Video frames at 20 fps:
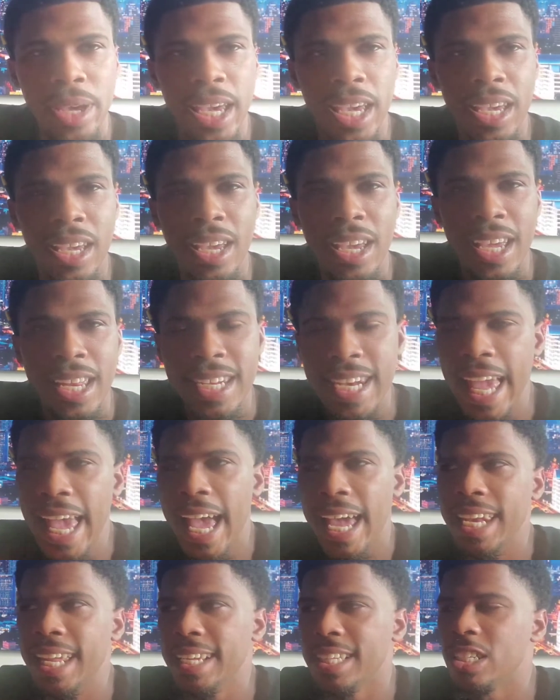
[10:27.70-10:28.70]
man?
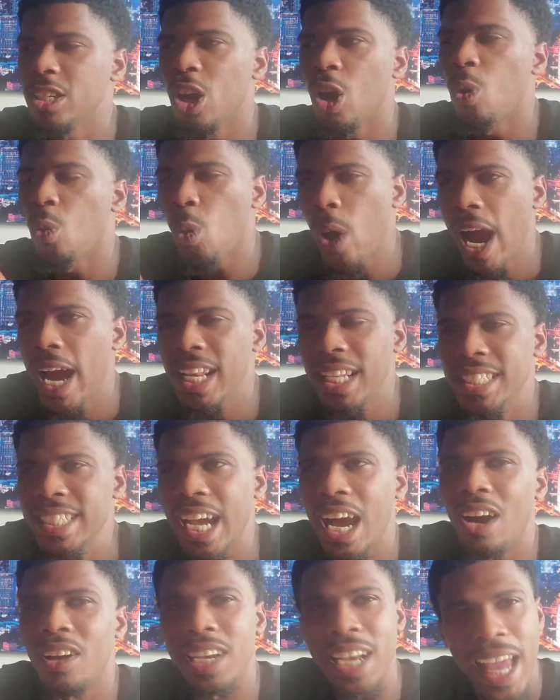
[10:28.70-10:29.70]
Now I need to know, why did
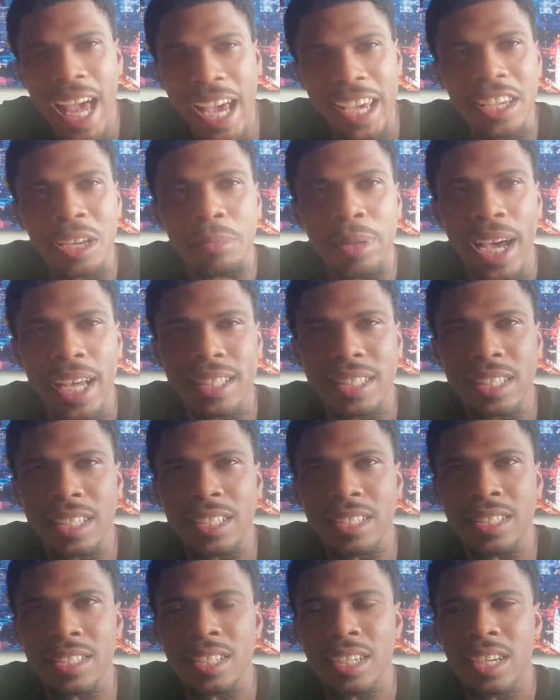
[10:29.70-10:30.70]
y'all lie about
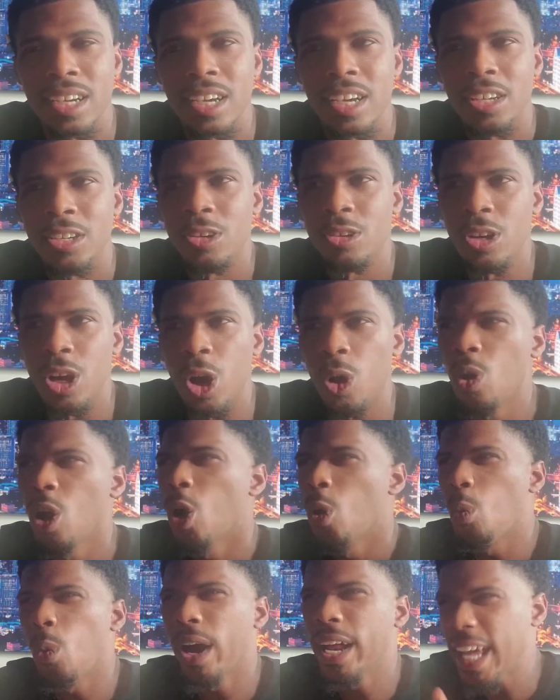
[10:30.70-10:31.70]
this? You know,
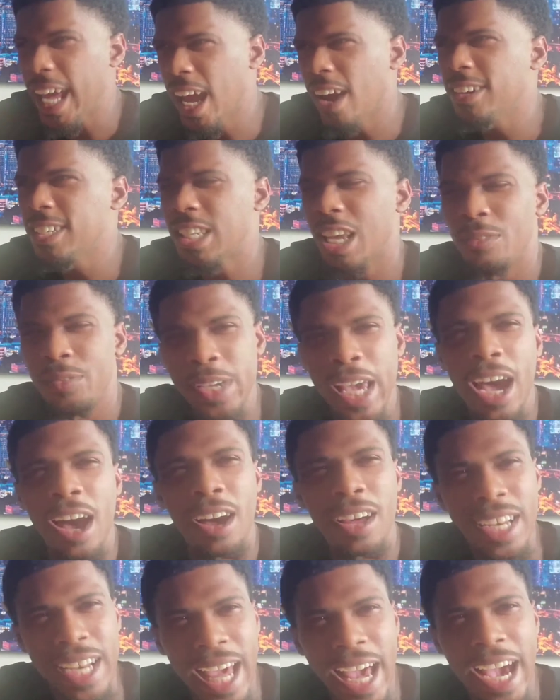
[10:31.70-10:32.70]
what else have
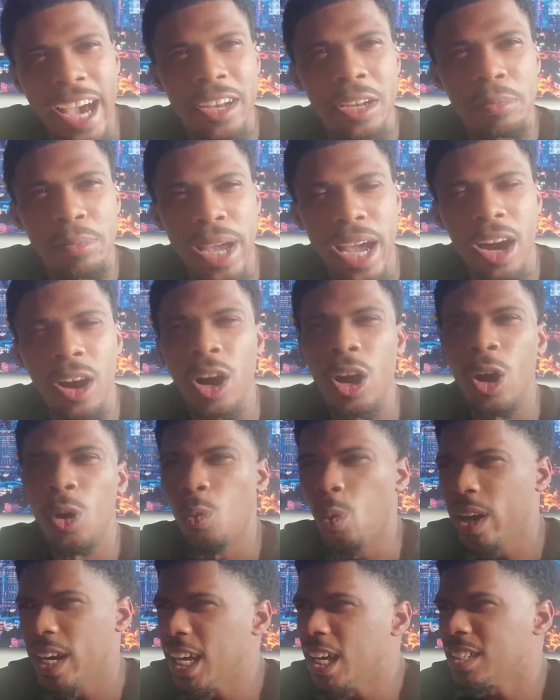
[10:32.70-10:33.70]
y'all lied about?
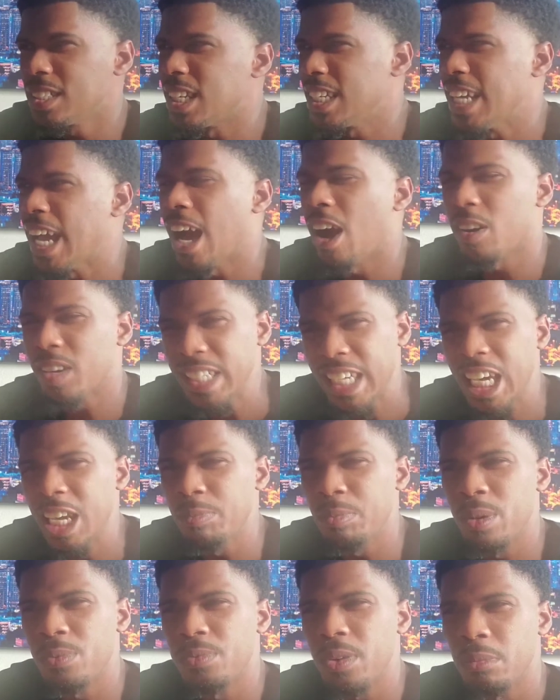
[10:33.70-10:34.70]
What else are y'all
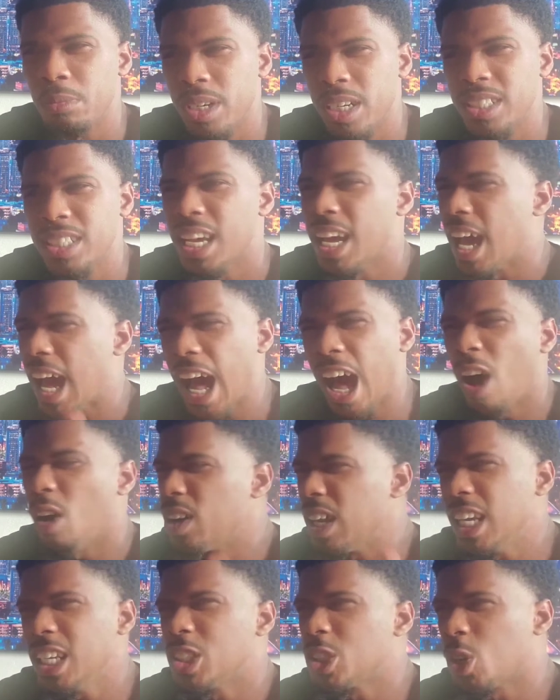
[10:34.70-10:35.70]
keeping from us?
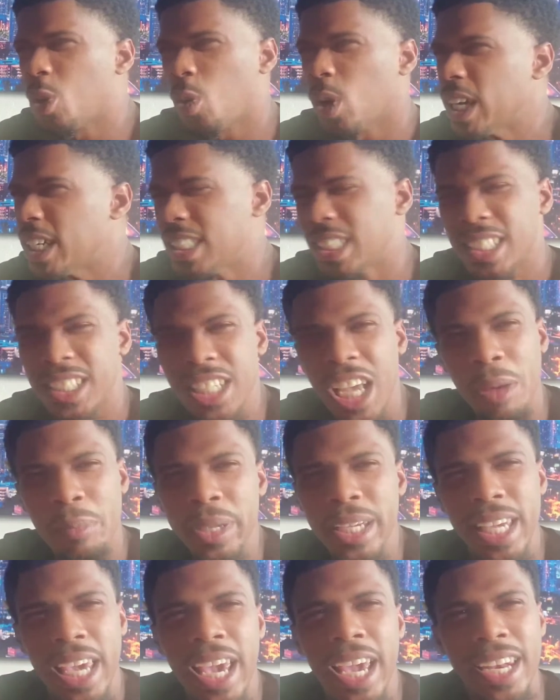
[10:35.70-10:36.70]
All these questions I
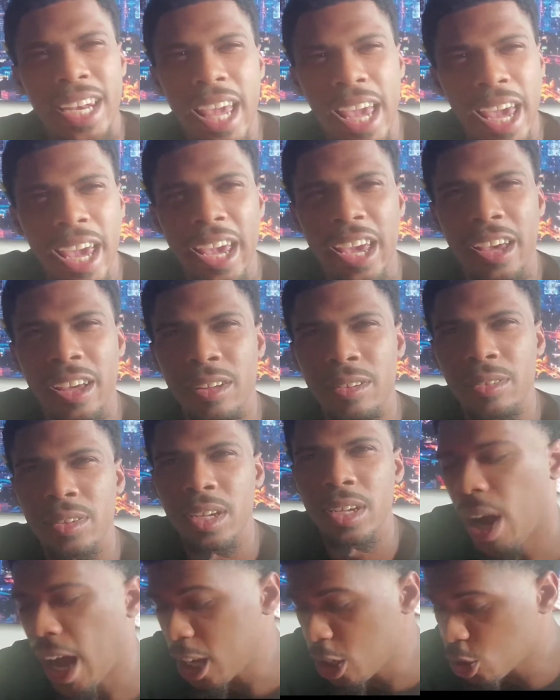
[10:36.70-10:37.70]
began to have.
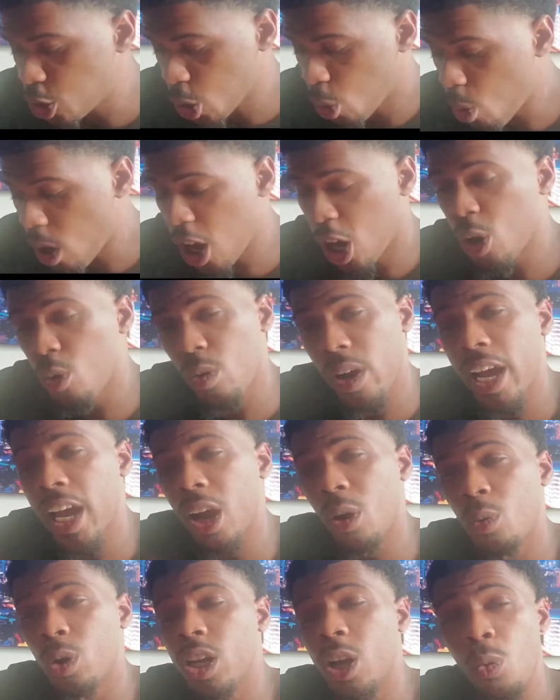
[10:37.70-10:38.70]
Bro, I used to walk
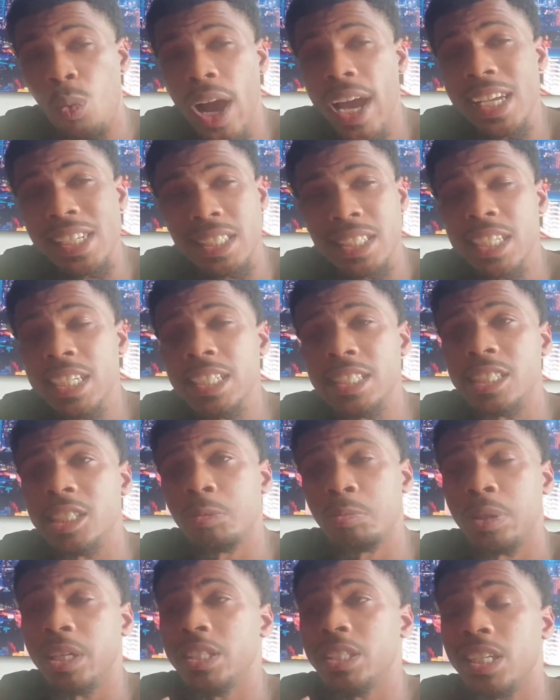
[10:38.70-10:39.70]
around with a white
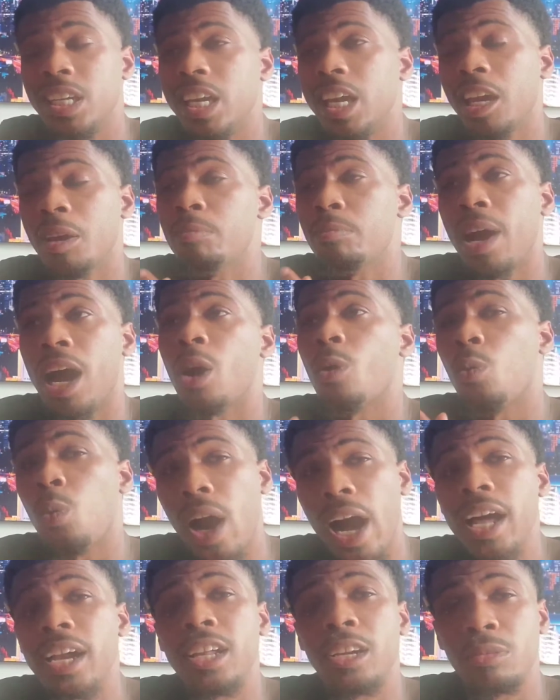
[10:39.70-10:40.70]
Jesus picture in my
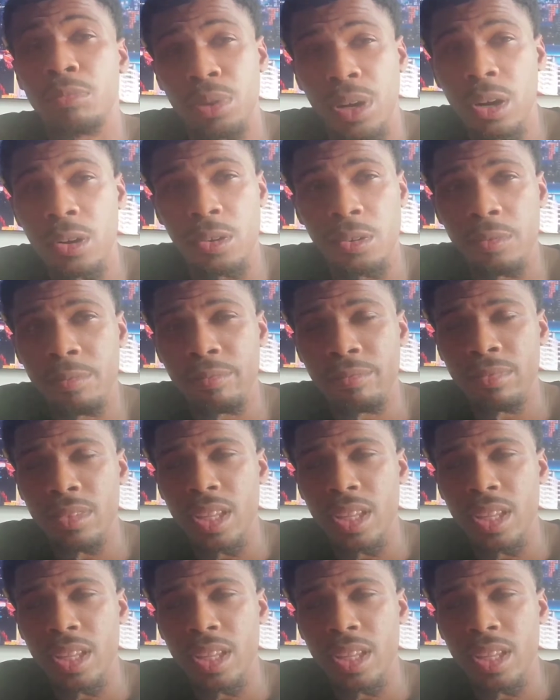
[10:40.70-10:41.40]
wallet, bro.